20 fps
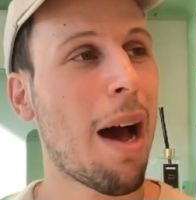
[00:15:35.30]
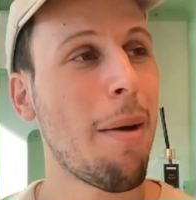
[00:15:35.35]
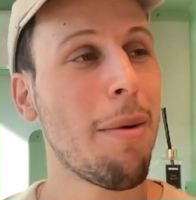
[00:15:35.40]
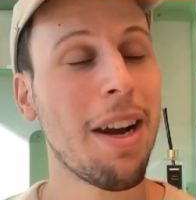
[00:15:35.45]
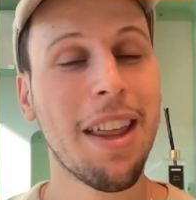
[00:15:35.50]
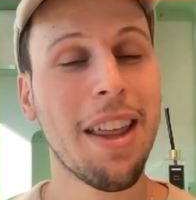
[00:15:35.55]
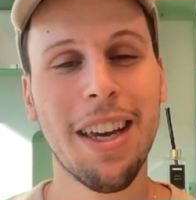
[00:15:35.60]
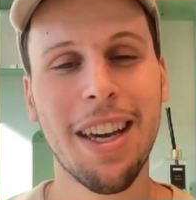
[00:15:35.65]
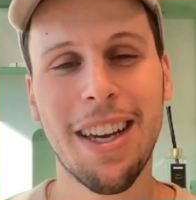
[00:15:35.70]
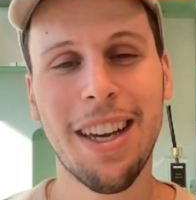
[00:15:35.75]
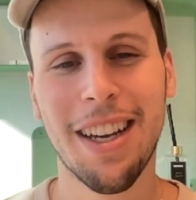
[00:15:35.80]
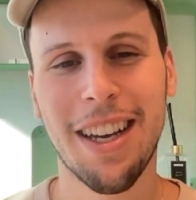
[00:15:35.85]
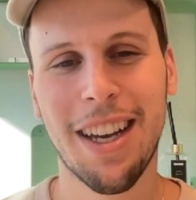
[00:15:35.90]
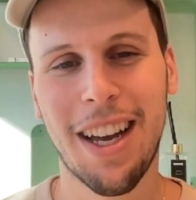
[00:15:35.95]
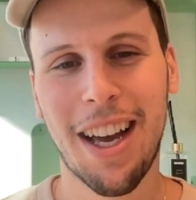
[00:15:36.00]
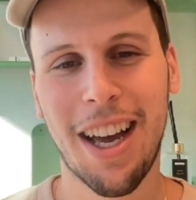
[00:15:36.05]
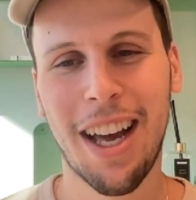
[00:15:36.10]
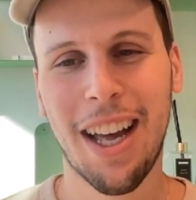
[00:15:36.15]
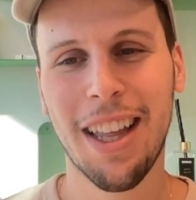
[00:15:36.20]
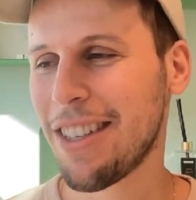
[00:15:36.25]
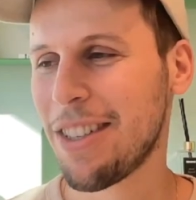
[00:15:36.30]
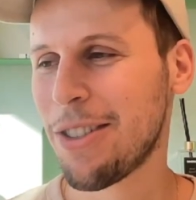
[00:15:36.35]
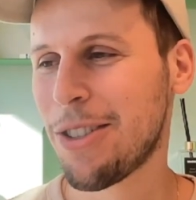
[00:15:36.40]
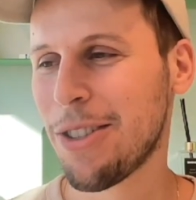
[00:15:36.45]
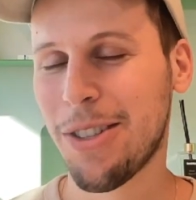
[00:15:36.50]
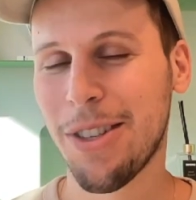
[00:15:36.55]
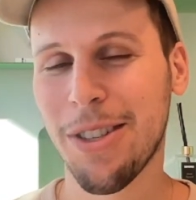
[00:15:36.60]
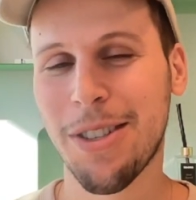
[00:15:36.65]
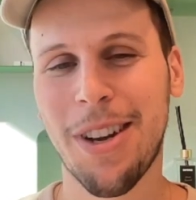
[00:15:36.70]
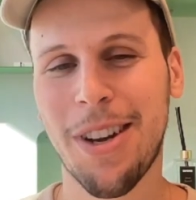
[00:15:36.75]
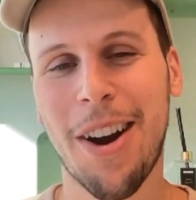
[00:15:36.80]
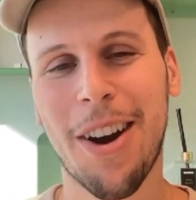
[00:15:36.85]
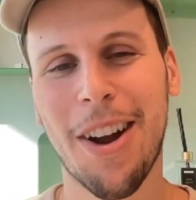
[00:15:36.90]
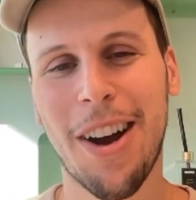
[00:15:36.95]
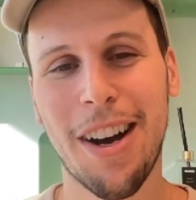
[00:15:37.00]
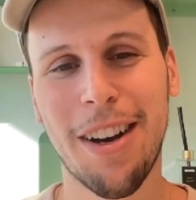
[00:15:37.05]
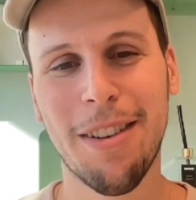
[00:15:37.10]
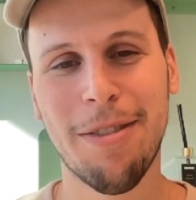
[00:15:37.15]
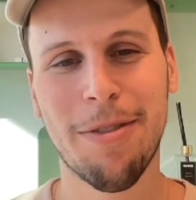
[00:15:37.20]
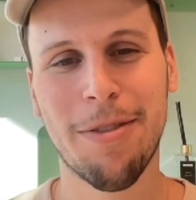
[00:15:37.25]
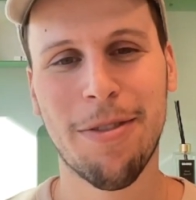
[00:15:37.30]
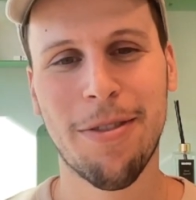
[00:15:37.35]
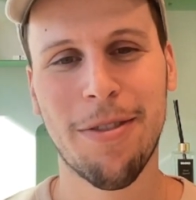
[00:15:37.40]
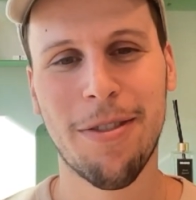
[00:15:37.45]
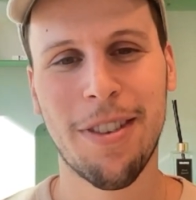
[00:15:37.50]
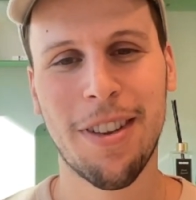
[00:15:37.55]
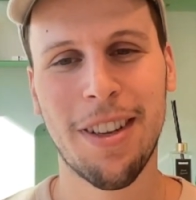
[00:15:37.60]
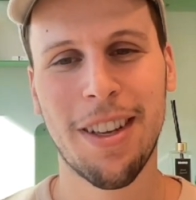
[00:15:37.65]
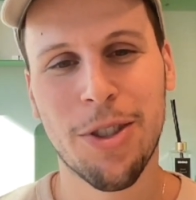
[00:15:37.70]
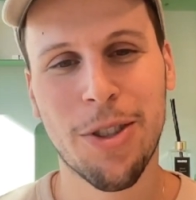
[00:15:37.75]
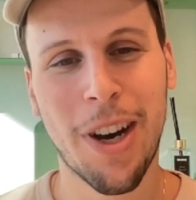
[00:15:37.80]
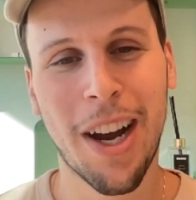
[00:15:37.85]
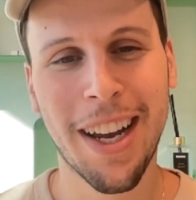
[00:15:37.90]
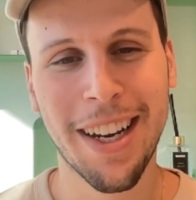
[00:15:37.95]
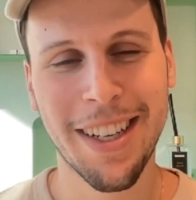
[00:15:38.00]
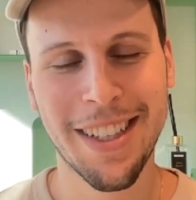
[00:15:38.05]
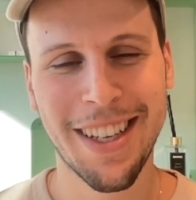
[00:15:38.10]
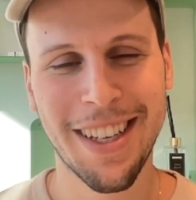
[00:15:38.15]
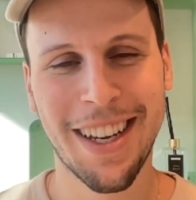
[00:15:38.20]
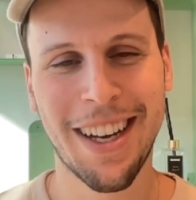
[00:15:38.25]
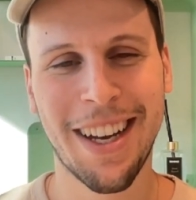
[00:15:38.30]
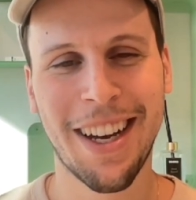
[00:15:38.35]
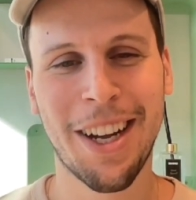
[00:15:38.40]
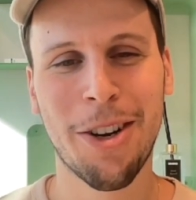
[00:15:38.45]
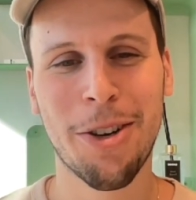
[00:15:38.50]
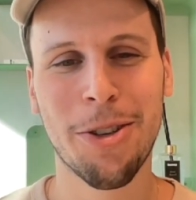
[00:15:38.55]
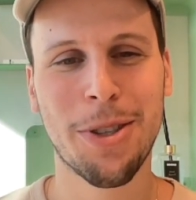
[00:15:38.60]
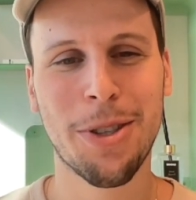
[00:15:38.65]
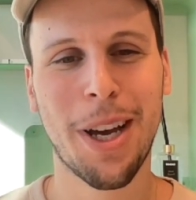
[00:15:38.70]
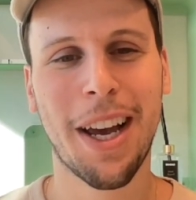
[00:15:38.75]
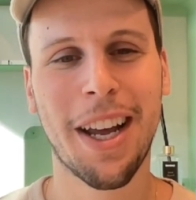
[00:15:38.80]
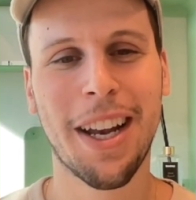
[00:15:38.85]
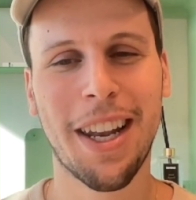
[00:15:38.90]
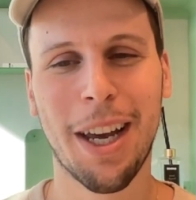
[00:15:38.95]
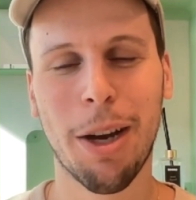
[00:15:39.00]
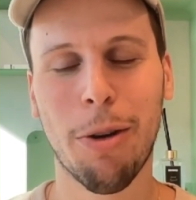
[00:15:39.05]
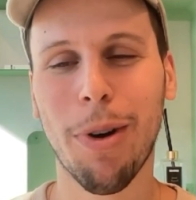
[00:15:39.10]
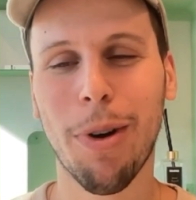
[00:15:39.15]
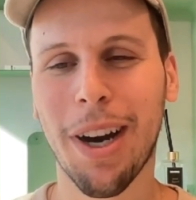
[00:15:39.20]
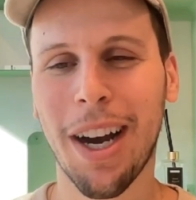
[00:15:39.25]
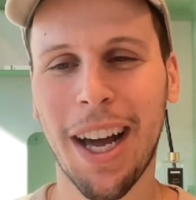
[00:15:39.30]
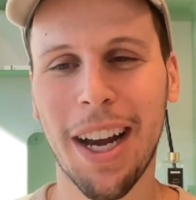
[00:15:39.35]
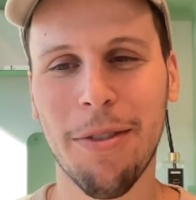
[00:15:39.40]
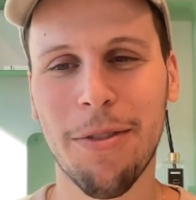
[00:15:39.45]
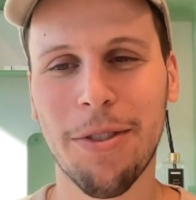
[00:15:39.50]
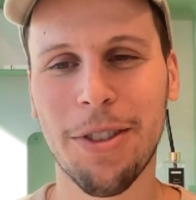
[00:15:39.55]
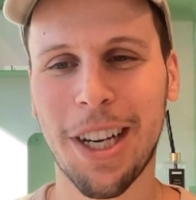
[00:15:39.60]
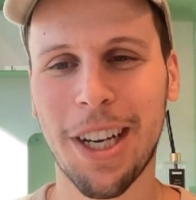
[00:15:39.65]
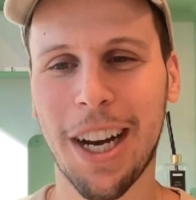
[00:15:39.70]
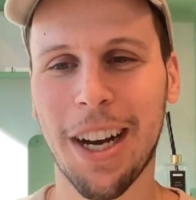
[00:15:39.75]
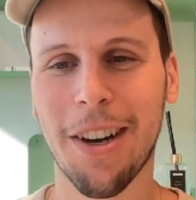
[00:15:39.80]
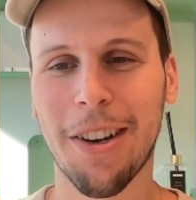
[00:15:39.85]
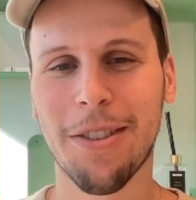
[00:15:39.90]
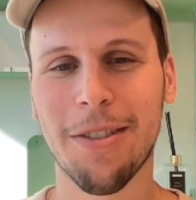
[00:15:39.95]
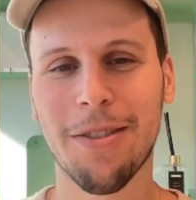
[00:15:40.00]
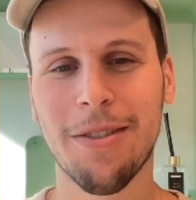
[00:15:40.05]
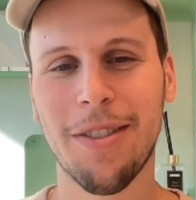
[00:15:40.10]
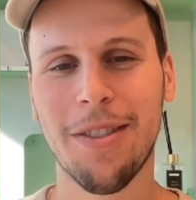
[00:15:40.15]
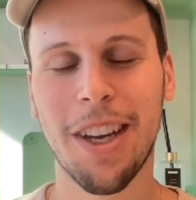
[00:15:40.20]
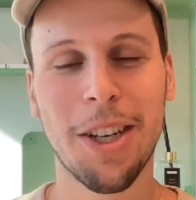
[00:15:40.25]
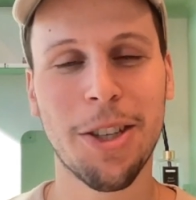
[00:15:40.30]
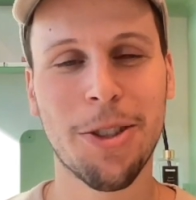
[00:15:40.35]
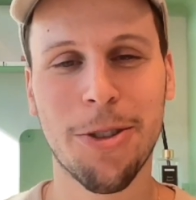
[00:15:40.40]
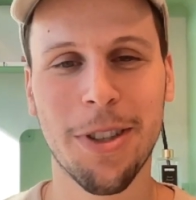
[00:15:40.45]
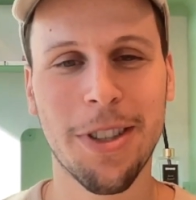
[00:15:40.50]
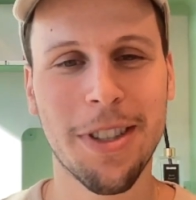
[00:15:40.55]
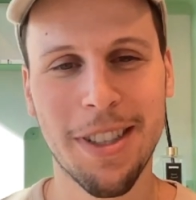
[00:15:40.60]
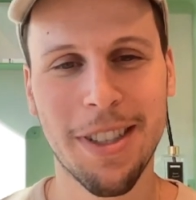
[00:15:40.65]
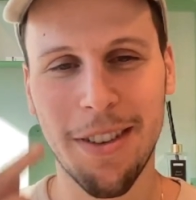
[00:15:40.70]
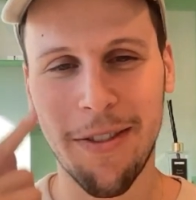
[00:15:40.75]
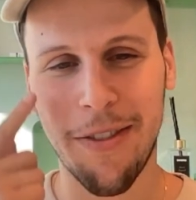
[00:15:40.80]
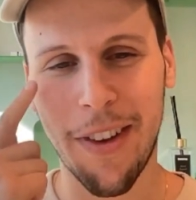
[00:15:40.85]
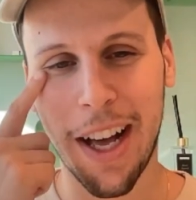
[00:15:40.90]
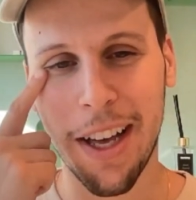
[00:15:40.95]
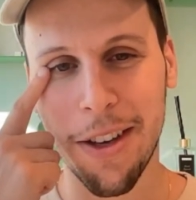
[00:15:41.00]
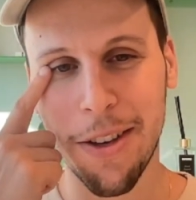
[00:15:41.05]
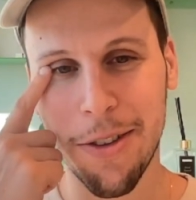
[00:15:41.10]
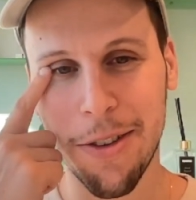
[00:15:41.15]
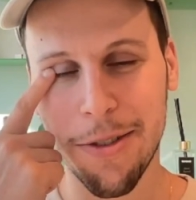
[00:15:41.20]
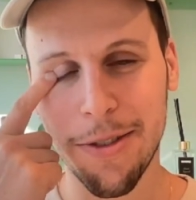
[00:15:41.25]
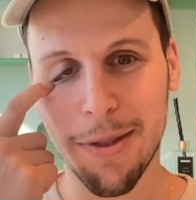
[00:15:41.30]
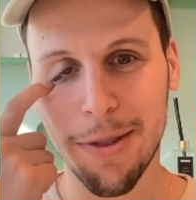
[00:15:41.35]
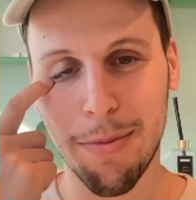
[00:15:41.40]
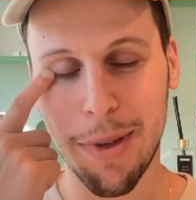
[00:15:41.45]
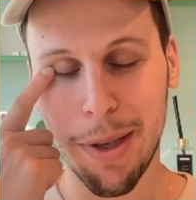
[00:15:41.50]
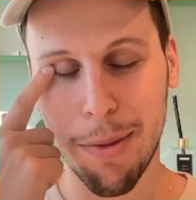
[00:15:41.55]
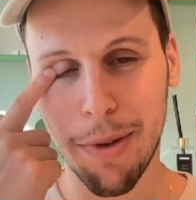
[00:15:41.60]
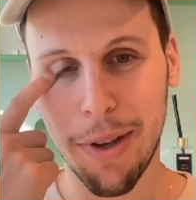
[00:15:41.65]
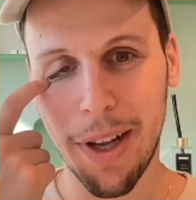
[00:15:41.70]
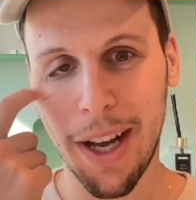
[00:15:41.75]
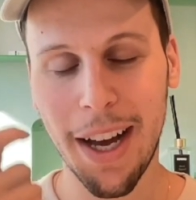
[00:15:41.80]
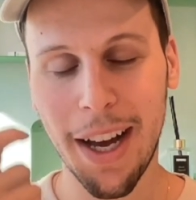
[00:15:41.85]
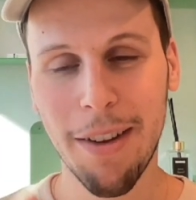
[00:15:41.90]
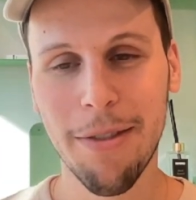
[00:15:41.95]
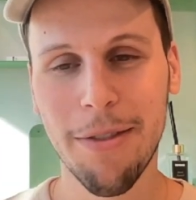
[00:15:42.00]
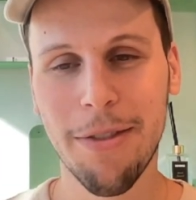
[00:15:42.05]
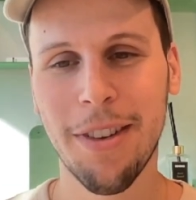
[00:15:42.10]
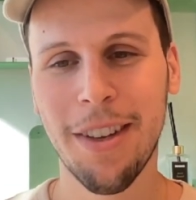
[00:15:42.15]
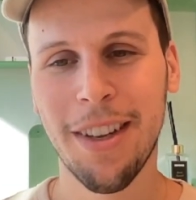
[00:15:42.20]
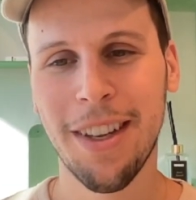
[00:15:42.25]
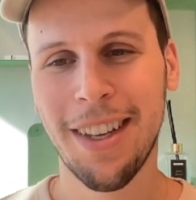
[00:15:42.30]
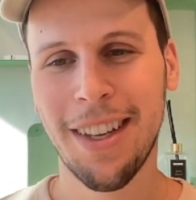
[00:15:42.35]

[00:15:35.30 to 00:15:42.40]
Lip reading: I mean, I think just to start off, trying to understand like what kind of shared interests and values people have.